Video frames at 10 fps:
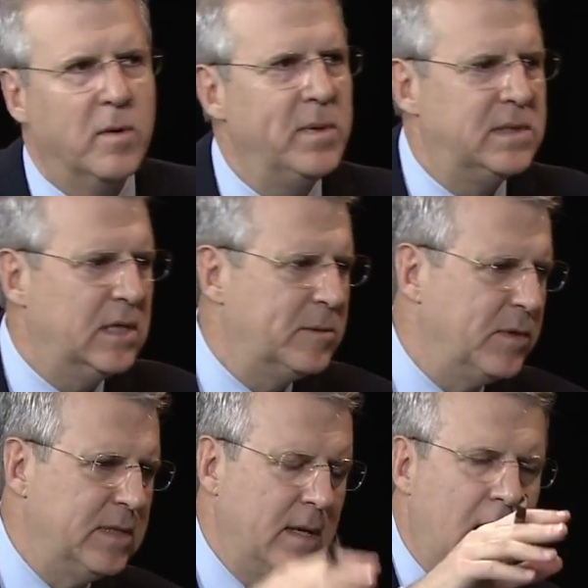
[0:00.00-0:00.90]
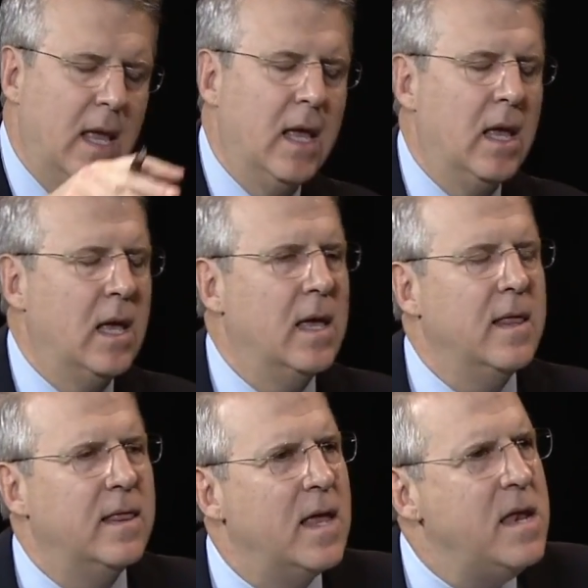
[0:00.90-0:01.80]
6%.
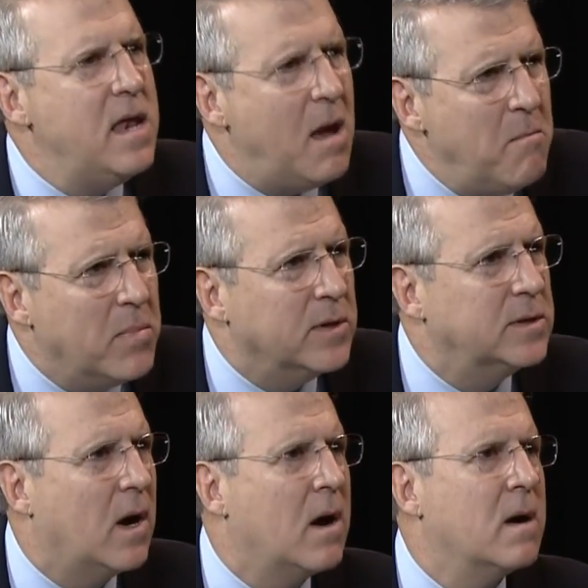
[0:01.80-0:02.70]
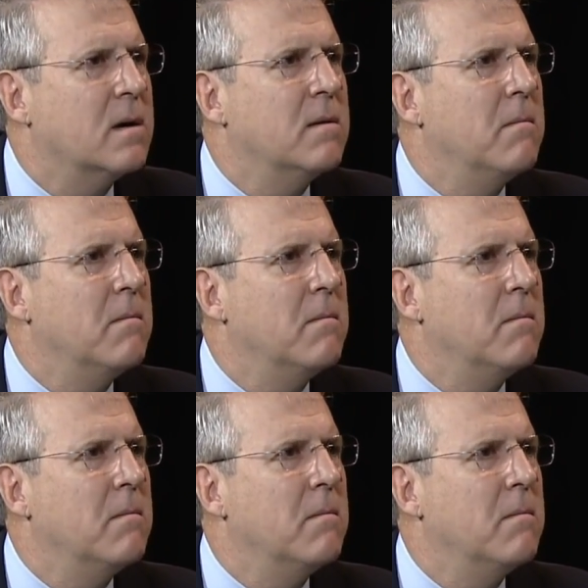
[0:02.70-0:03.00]
The numbers are